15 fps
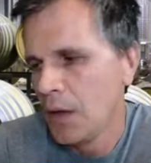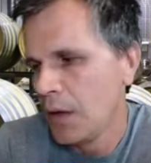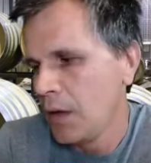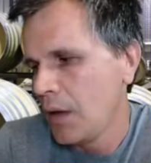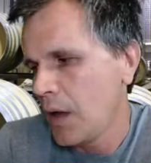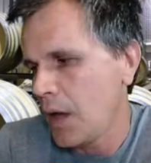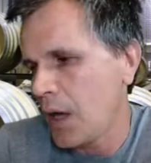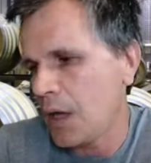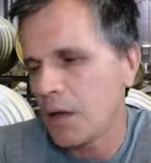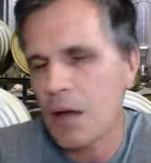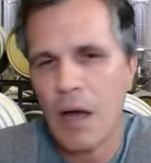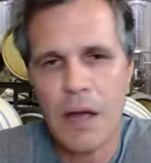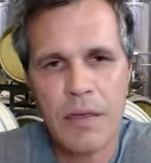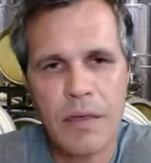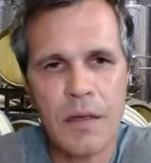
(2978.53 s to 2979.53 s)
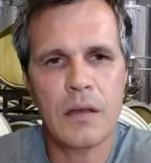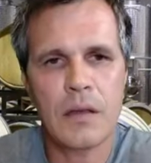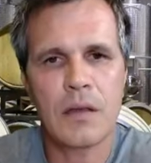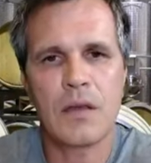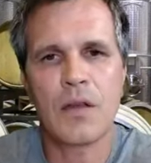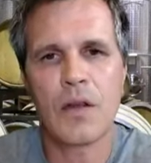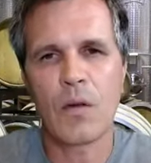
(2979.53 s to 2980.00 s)
And I think,
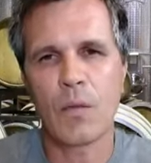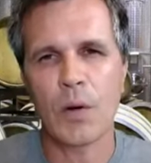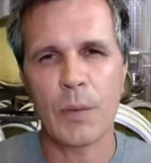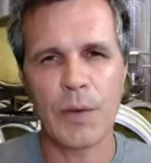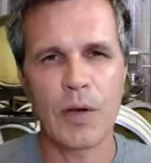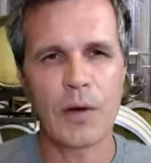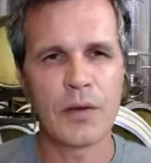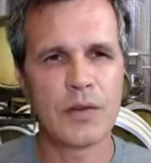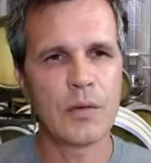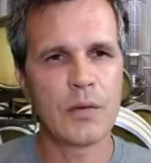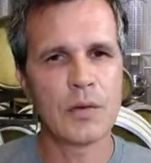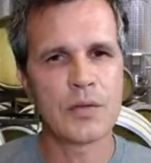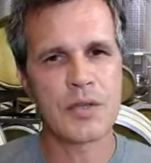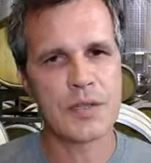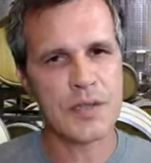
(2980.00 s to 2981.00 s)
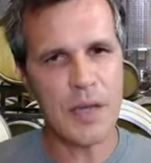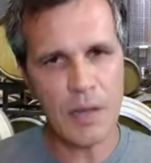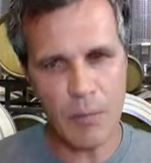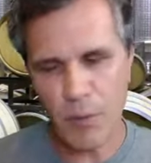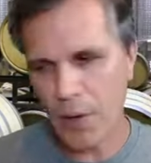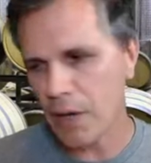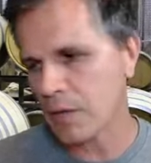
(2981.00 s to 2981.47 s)
you know, what we got to do is just take a
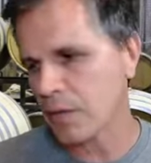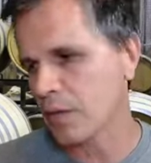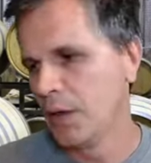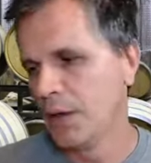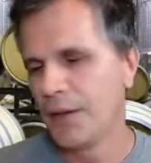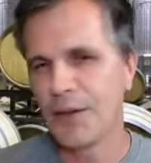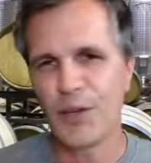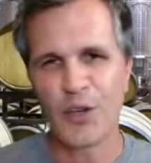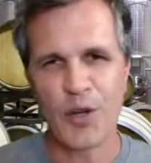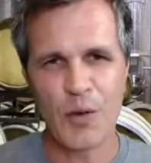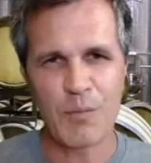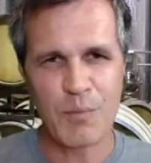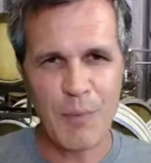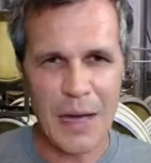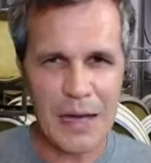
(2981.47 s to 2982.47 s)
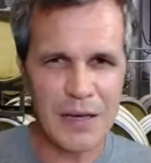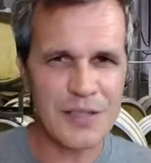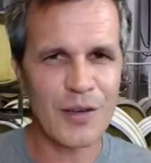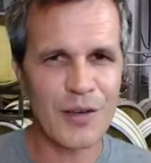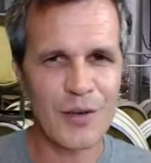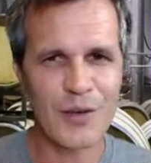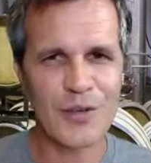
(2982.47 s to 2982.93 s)
breath, you know, manage
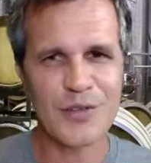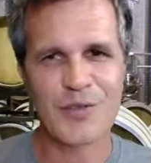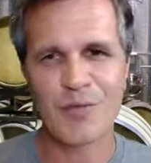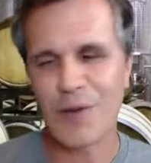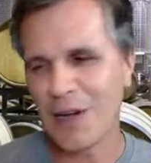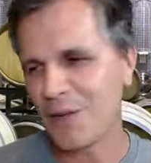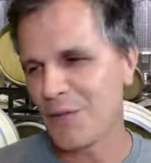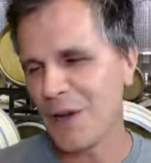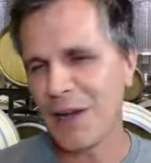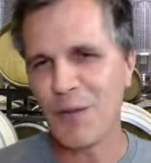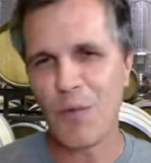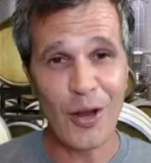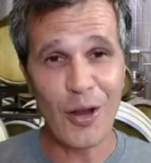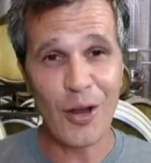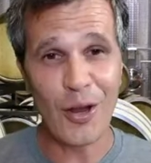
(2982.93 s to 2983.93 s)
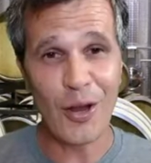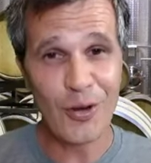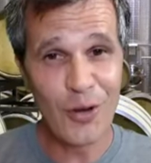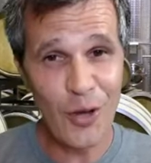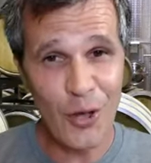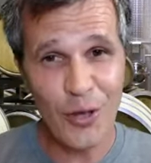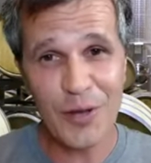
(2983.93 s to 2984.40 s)
those really, really well,
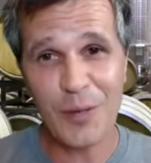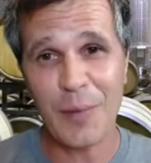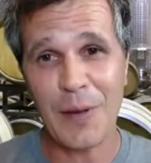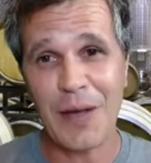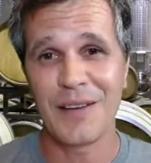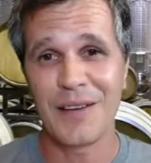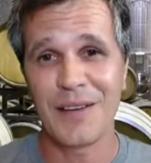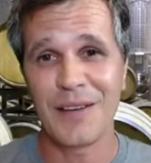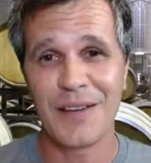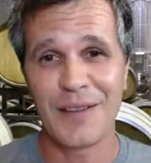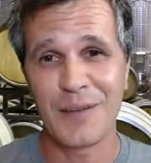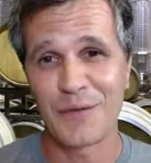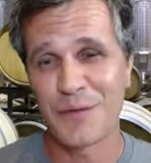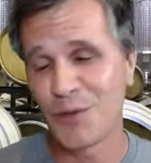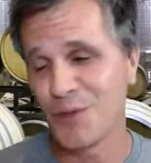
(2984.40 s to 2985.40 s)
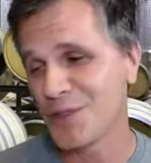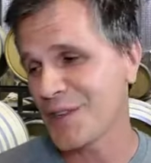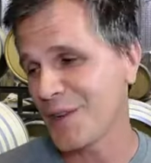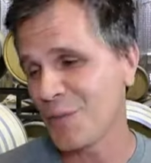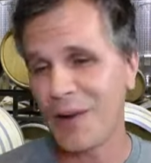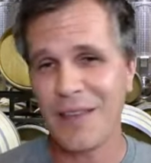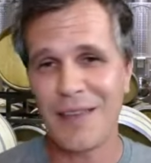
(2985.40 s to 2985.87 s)
learn about the, the fruit and
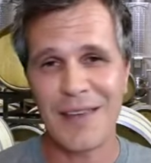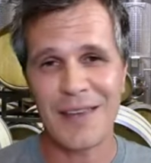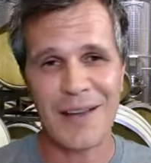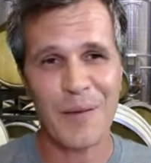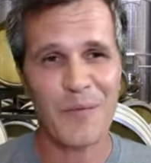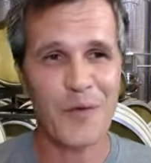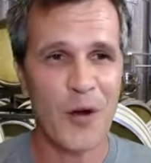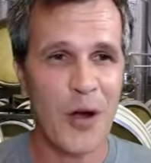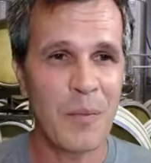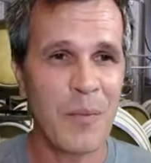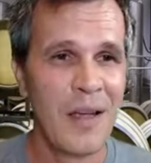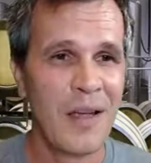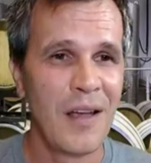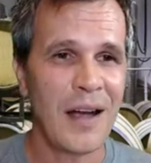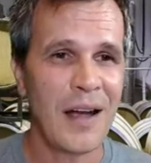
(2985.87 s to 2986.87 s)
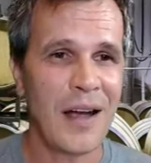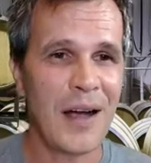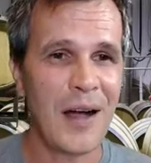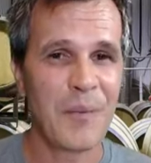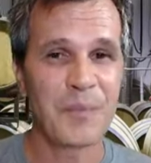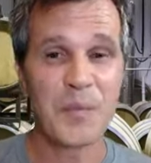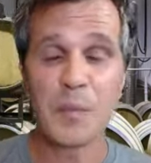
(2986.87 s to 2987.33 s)
where they come from.
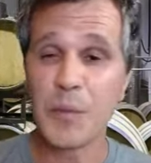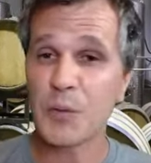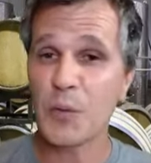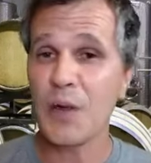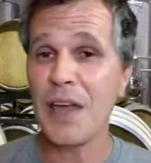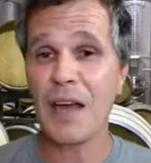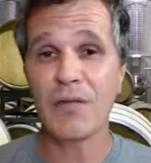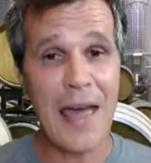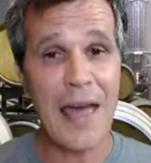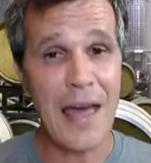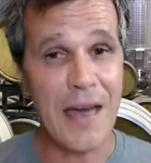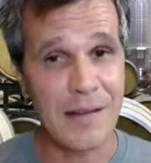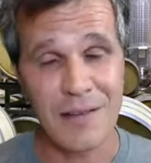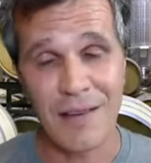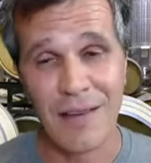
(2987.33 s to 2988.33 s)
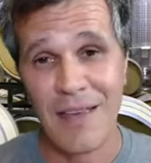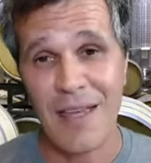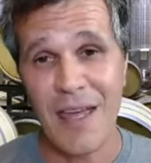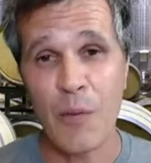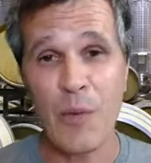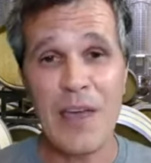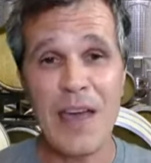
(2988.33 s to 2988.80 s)
Um, but we have land
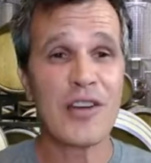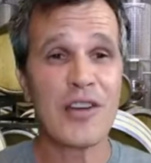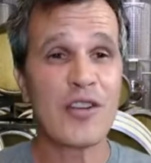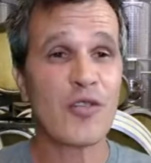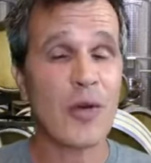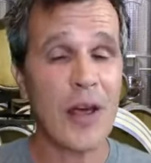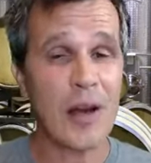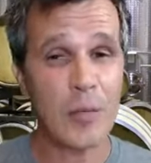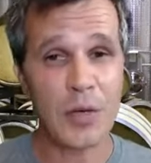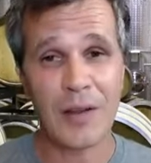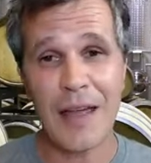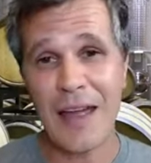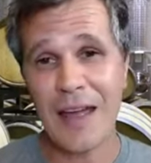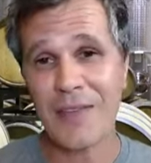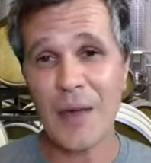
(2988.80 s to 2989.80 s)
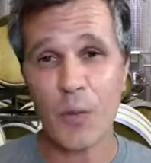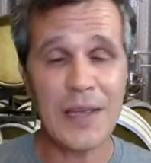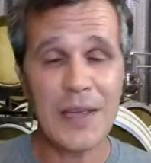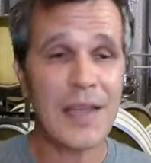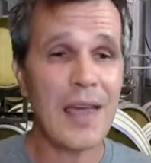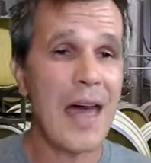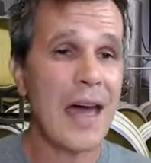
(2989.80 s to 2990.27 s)
and we have incredible land that we
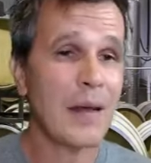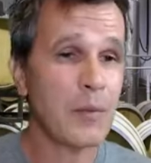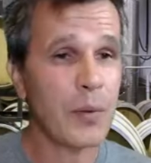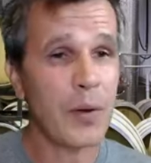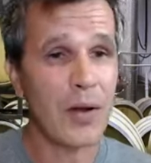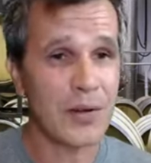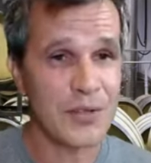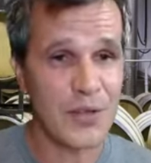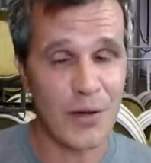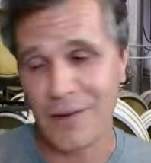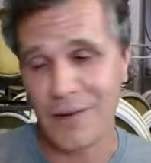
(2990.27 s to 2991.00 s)
can plant on.